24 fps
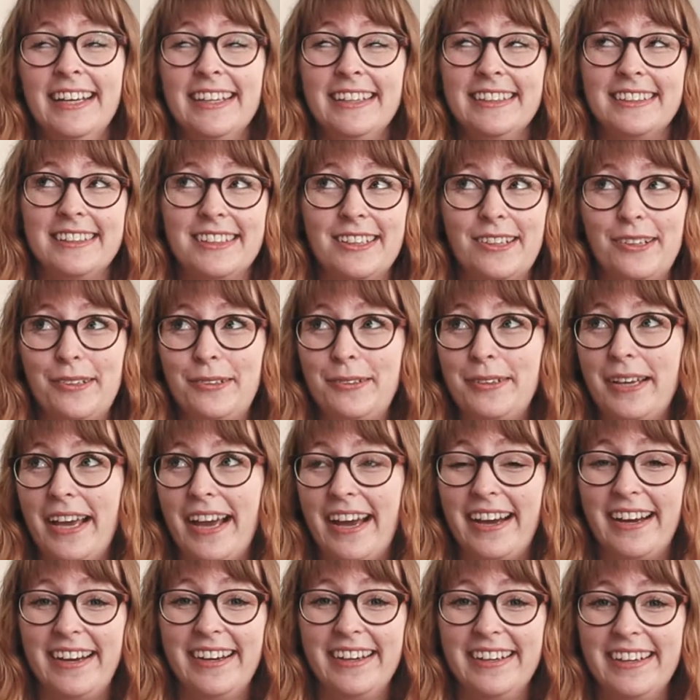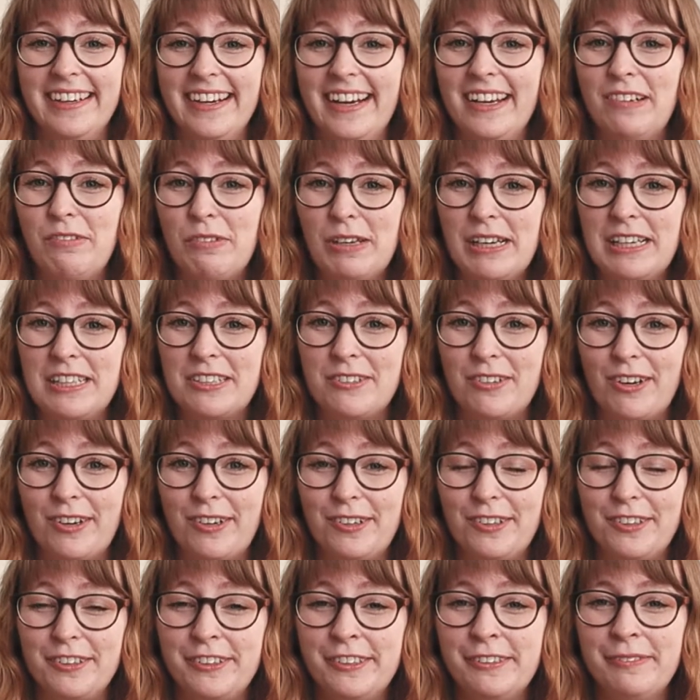So yeah, I really
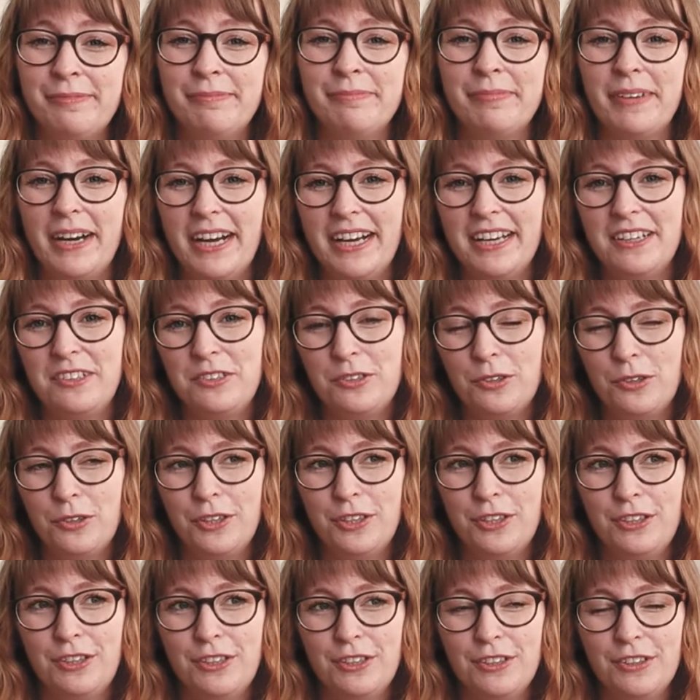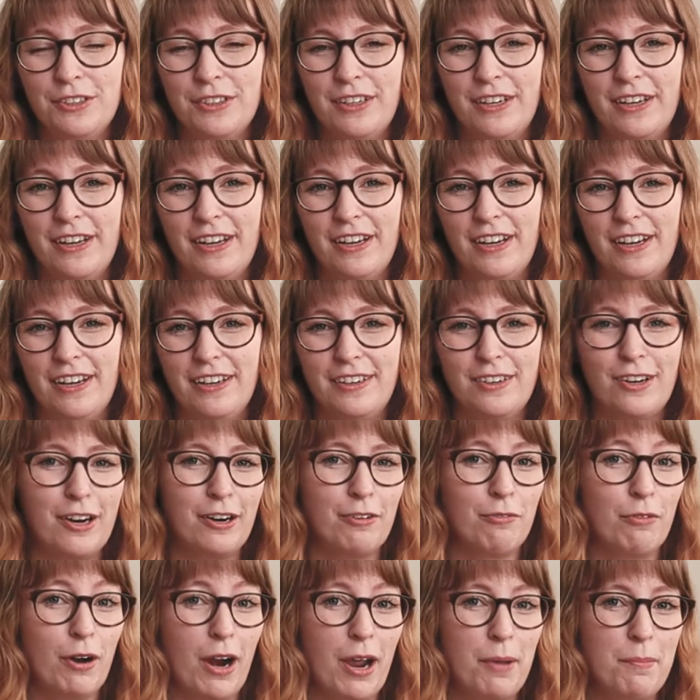struggled. I joined
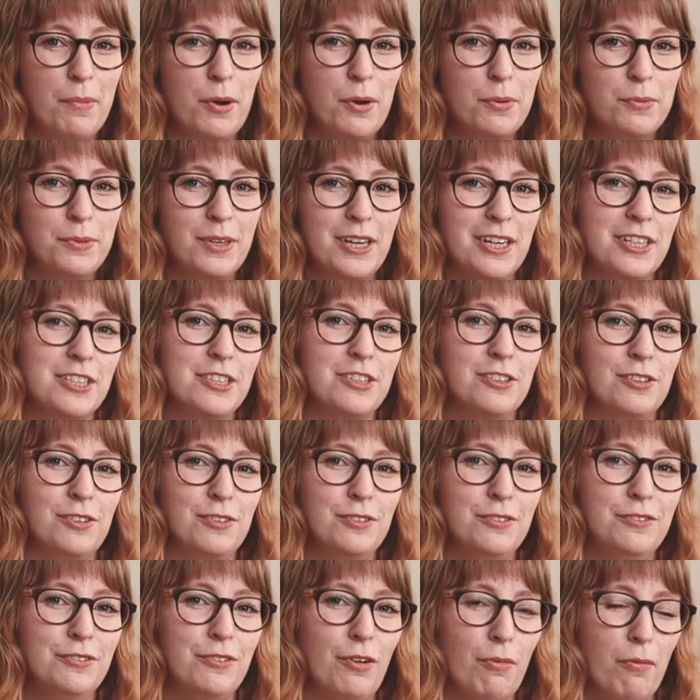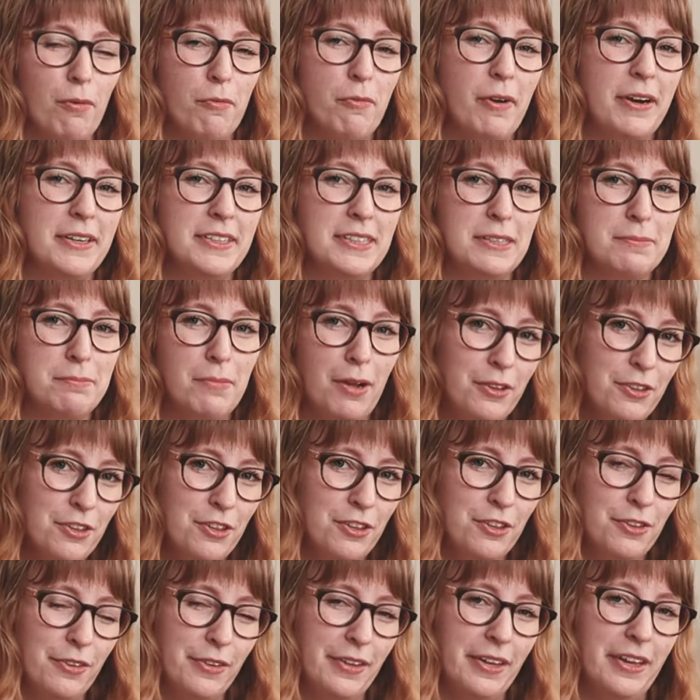NaNoWriMo, National Novel Writing
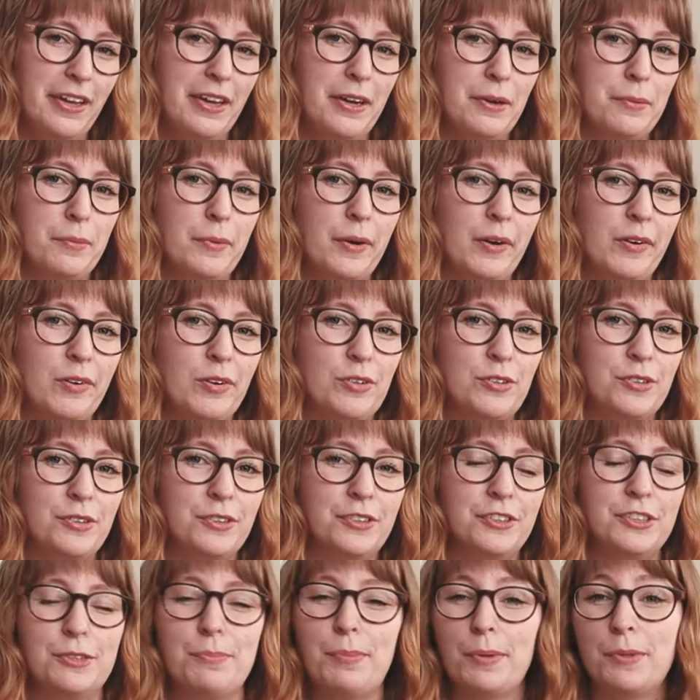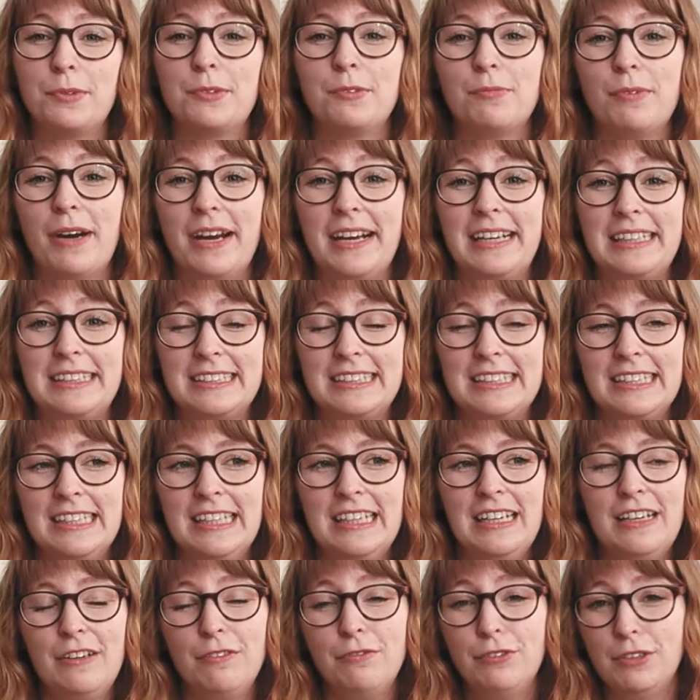Month, where you're supposed to write
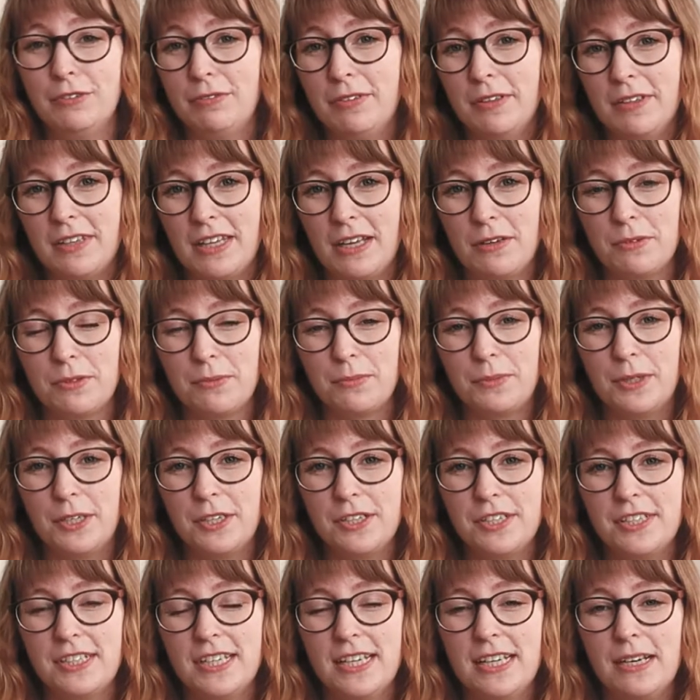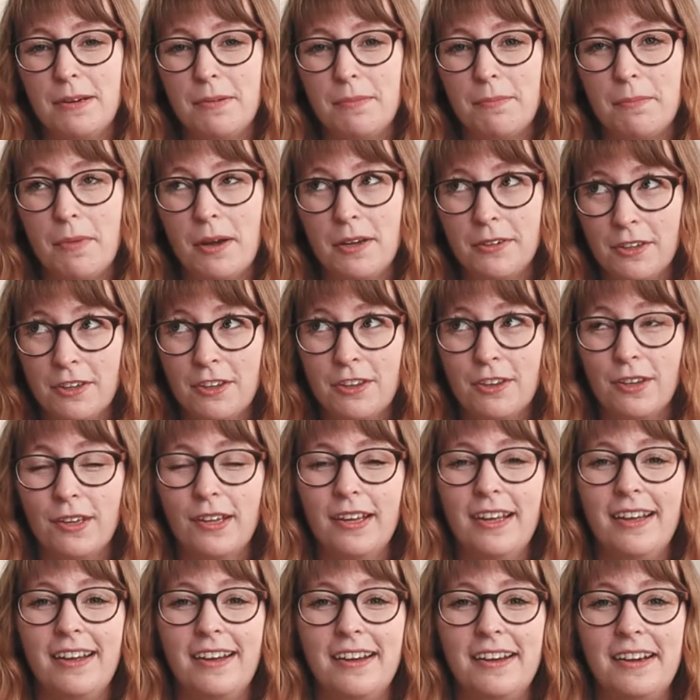50,000 words in a month.
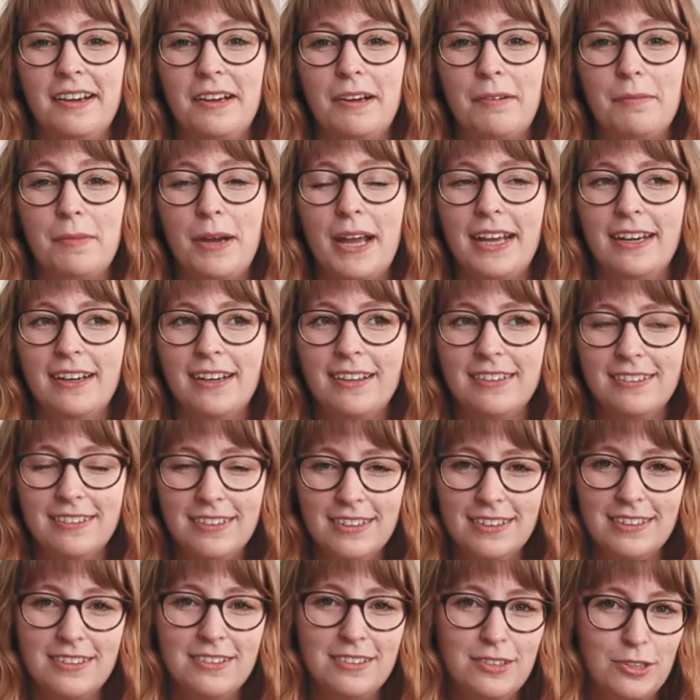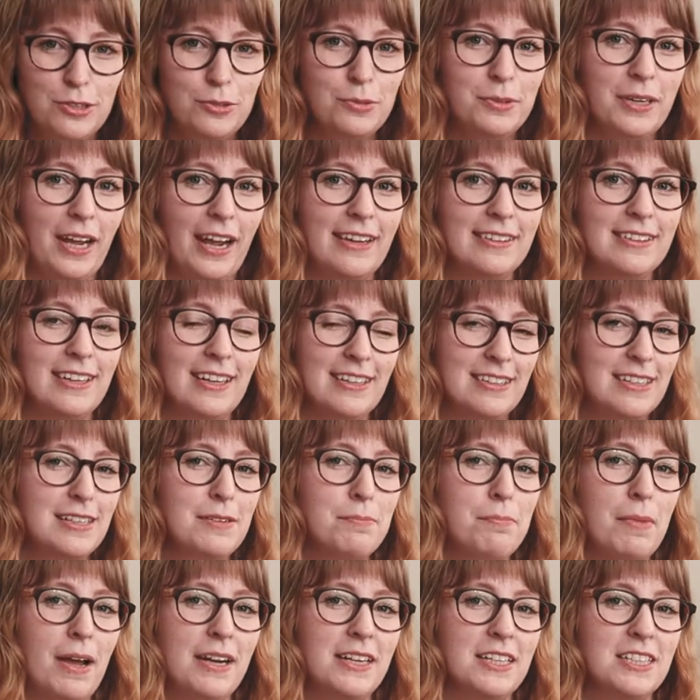And I did do that, I
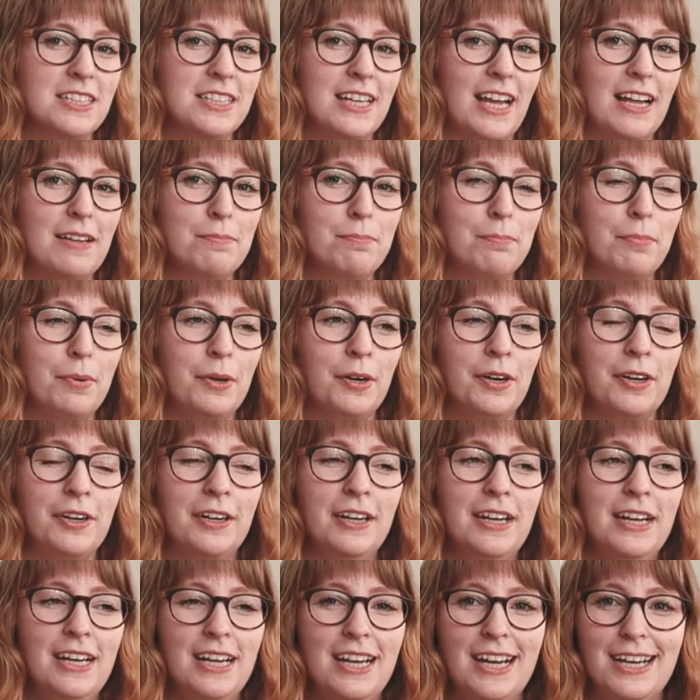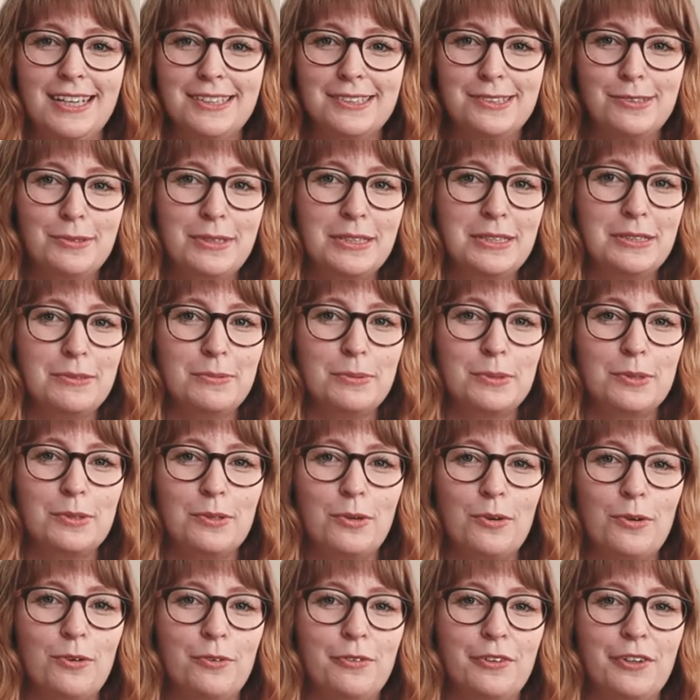did manage that, but as soon as it was
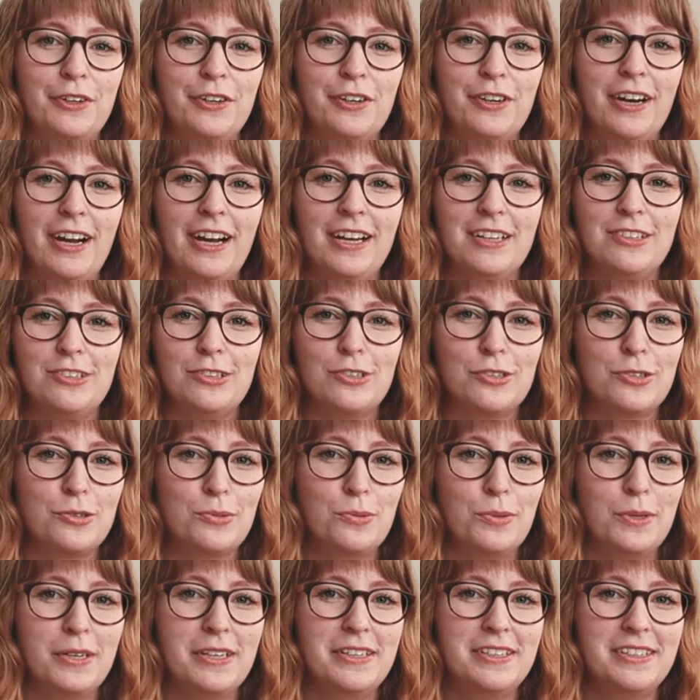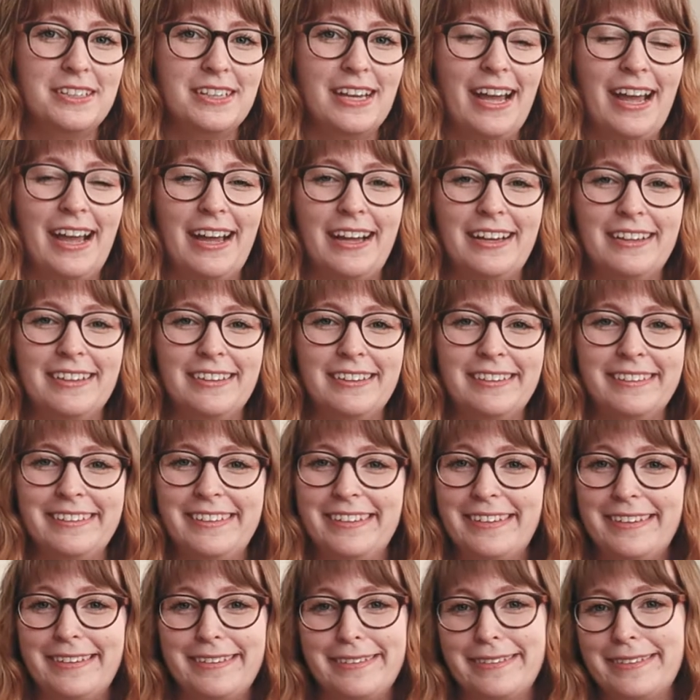over, I just quit and
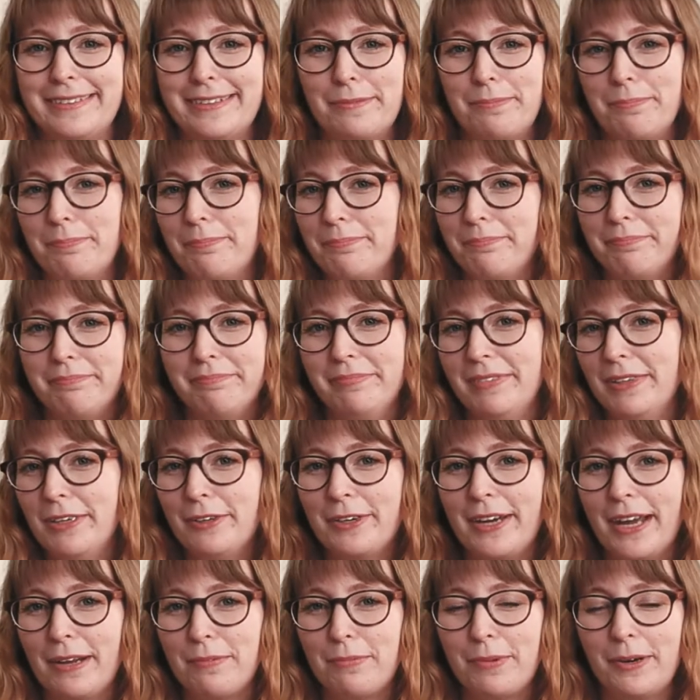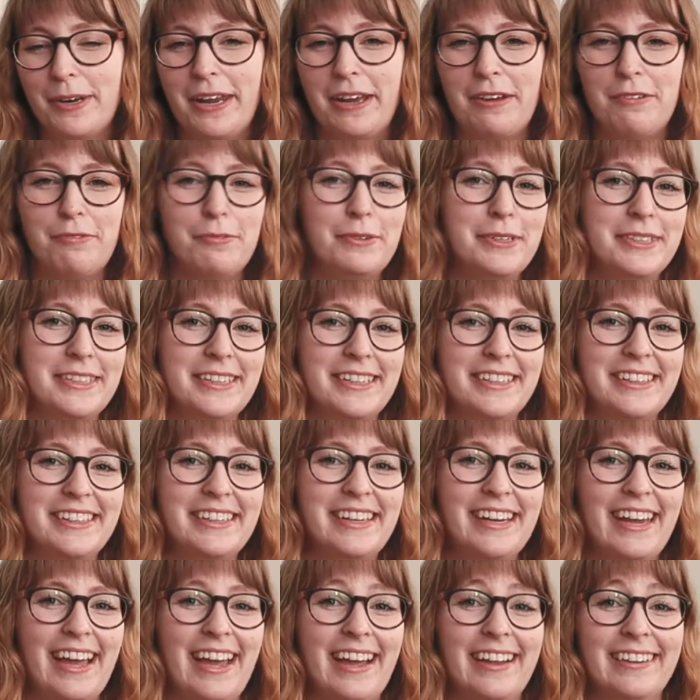didn't look at what I've
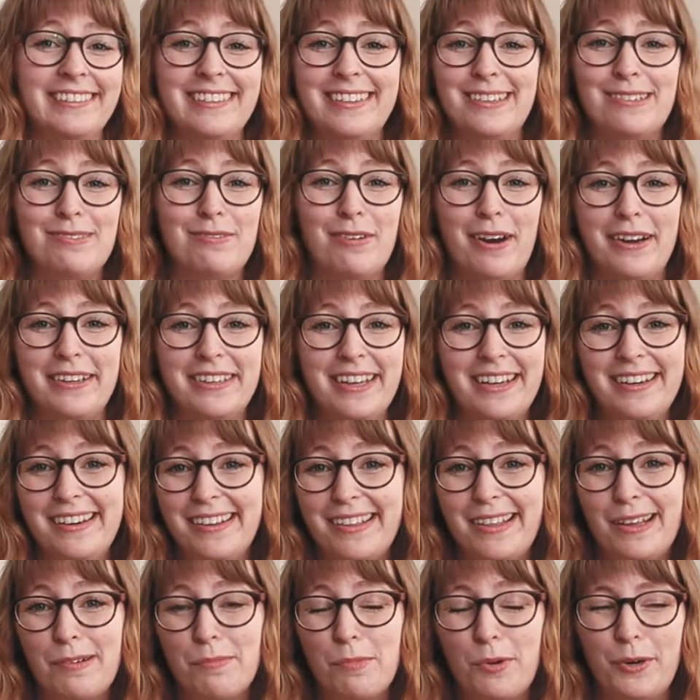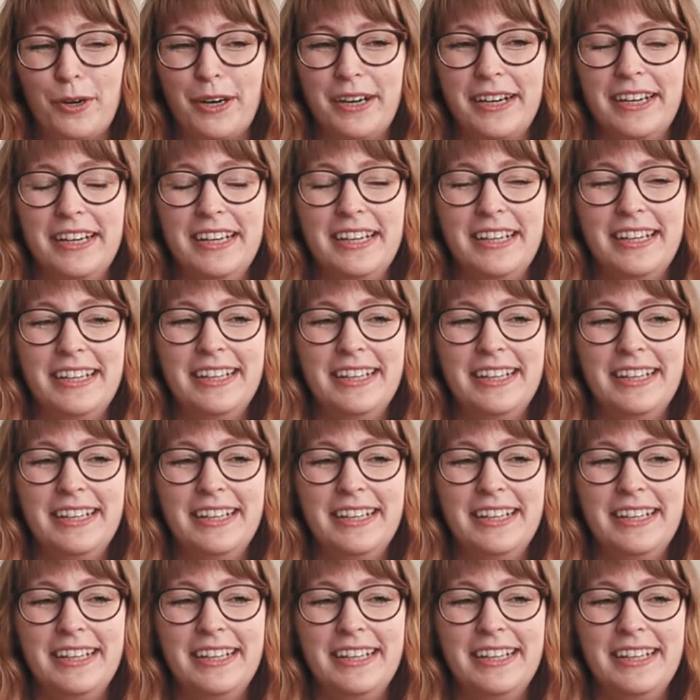written and didn't write anything more.